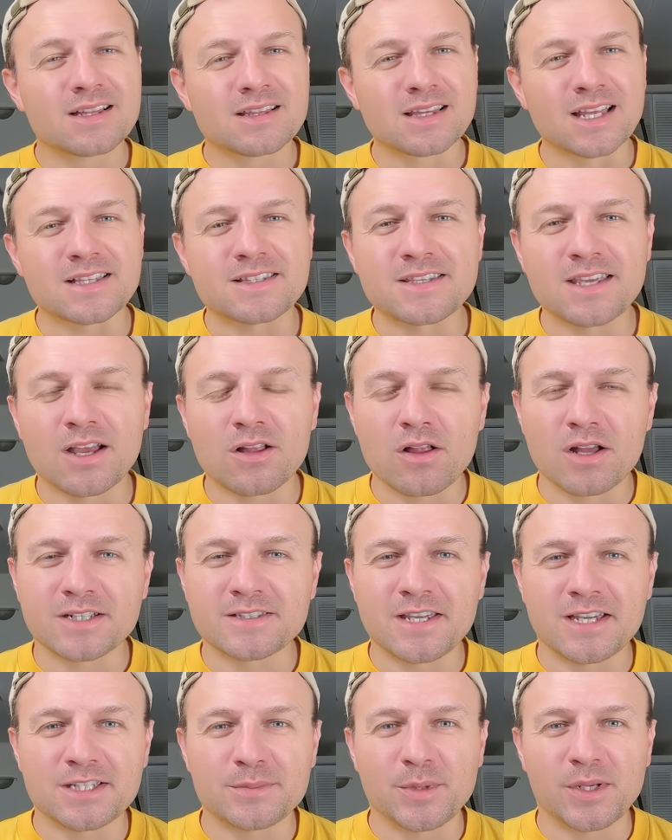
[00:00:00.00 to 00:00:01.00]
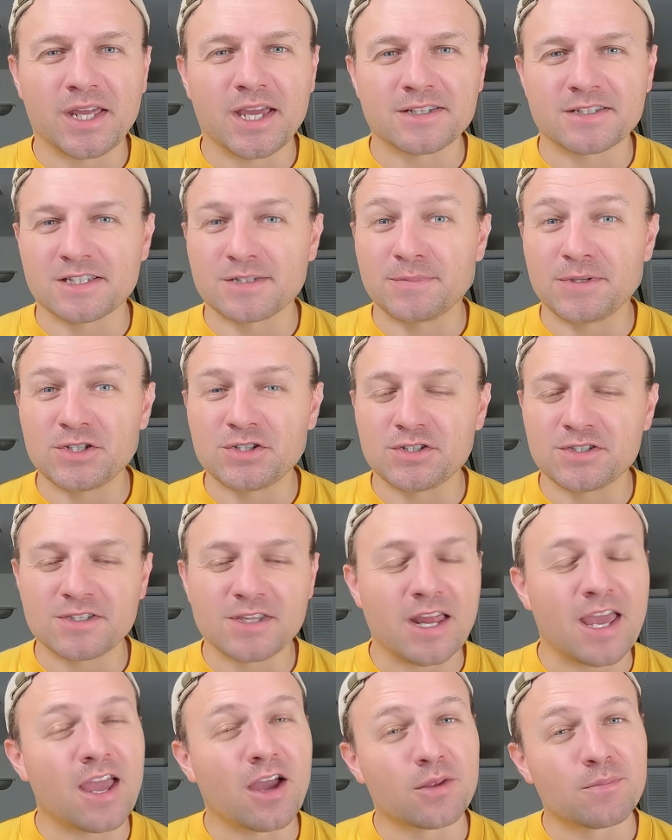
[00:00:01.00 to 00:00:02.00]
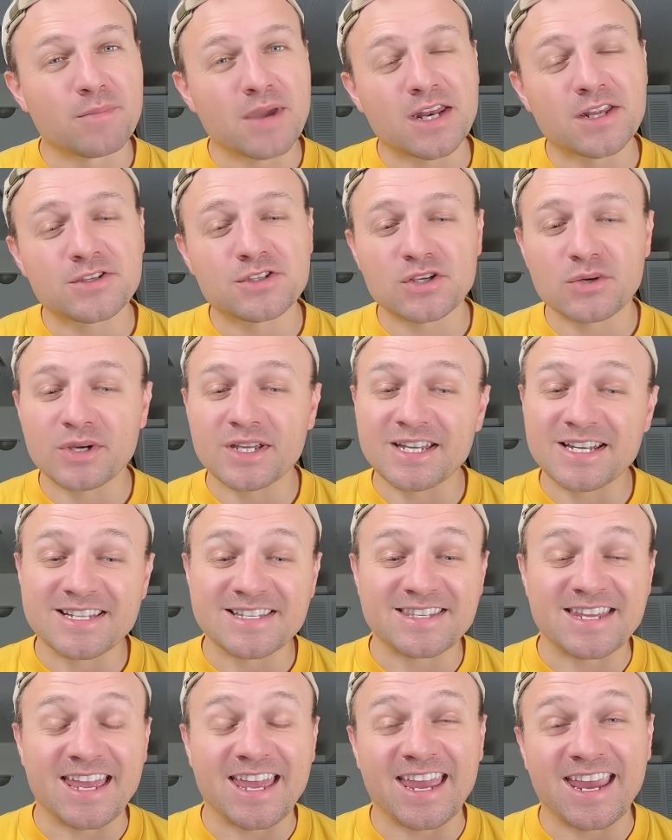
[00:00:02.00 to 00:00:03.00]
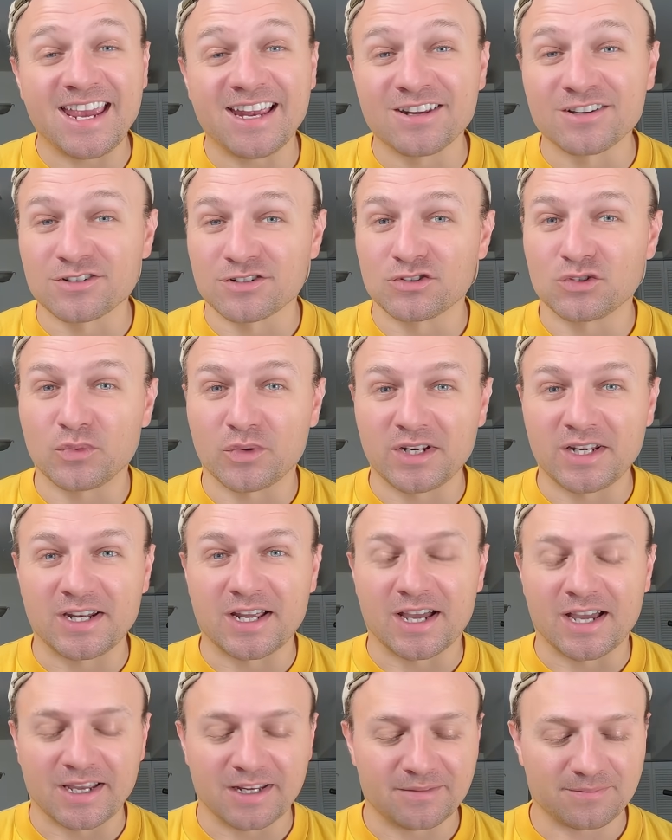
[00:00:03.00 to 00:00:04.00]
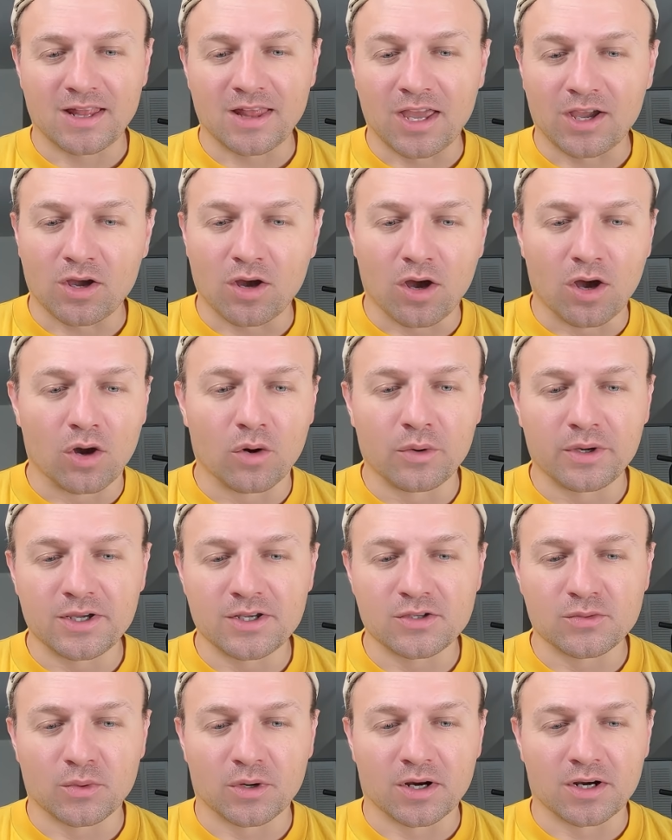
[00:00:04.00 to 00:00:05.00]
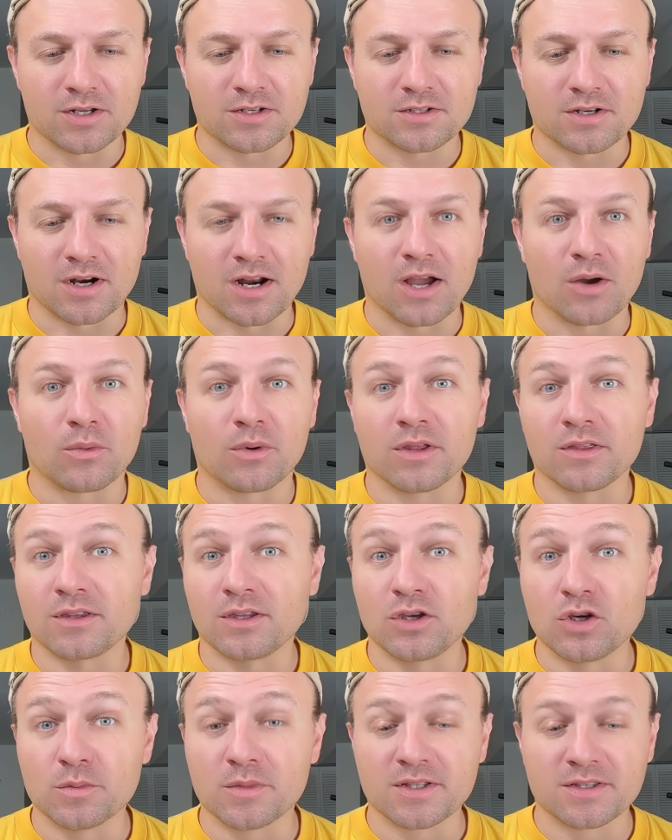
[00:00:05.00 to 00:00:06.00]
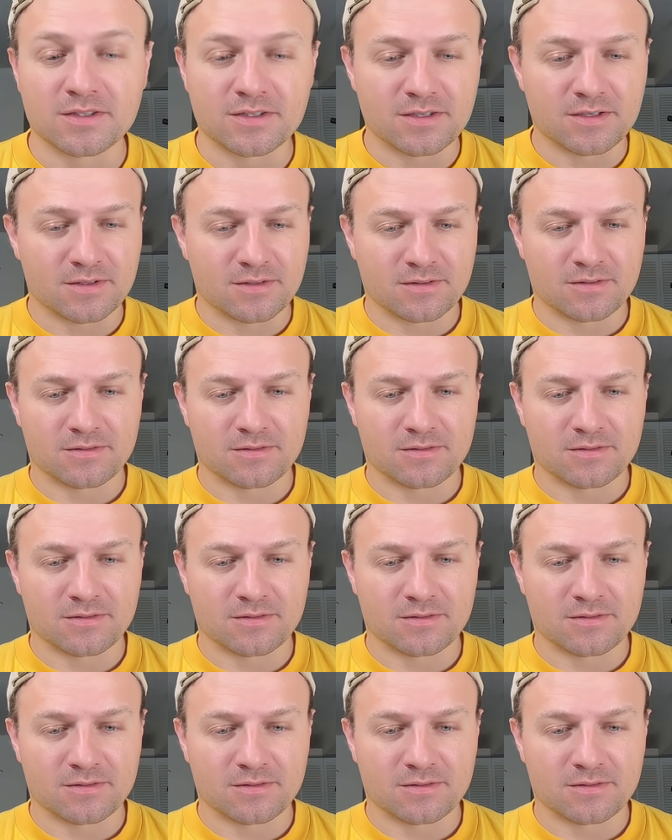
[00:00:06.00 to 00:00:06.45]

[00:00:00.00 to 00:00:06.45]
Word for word: Let's see how long it takes me to guess a species today on Metazooa. It is day 829. And like always, we're going to start out with humans.